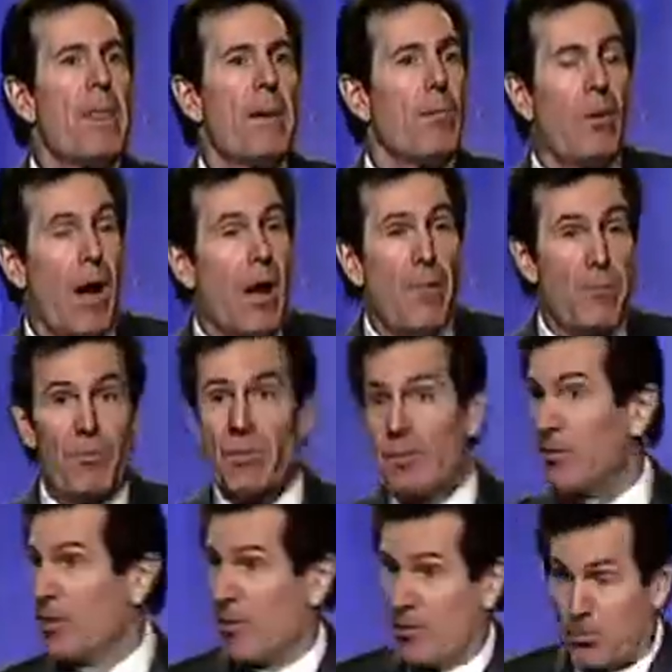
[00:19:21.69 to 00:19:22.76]
well,
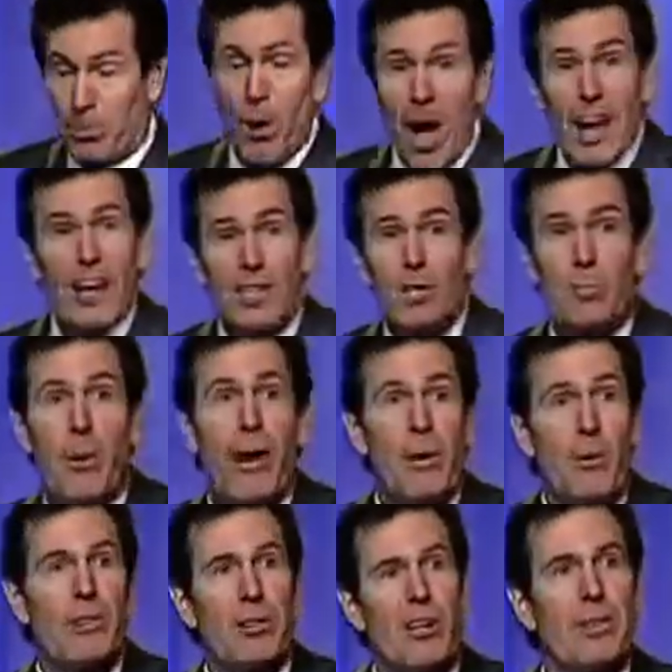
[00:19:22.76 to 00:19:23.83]
product is probably
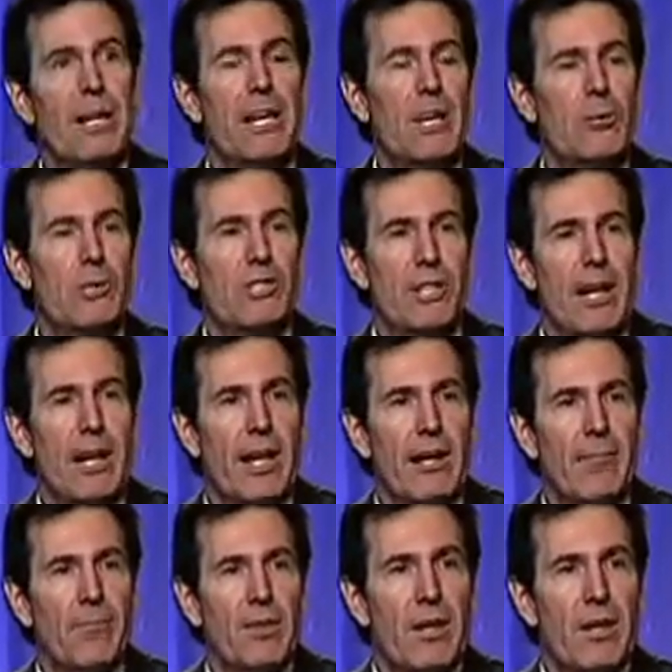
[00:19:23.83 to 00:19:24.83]
what they're going to be interested in.